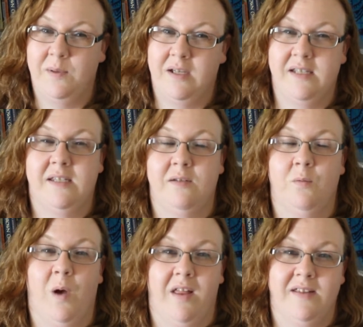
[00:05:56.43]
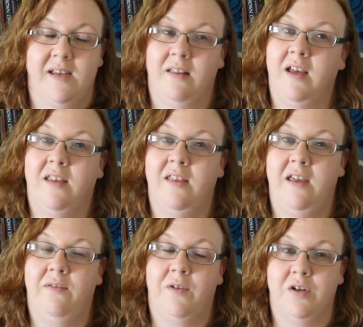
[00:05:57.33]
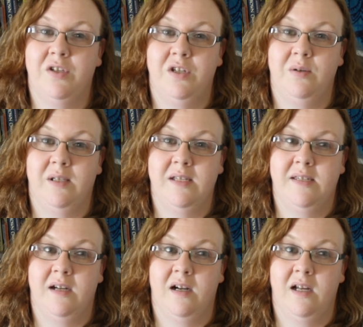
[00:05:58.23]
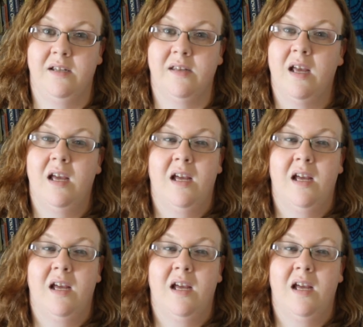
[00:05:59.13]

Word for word: book as well as I like the first two in the series,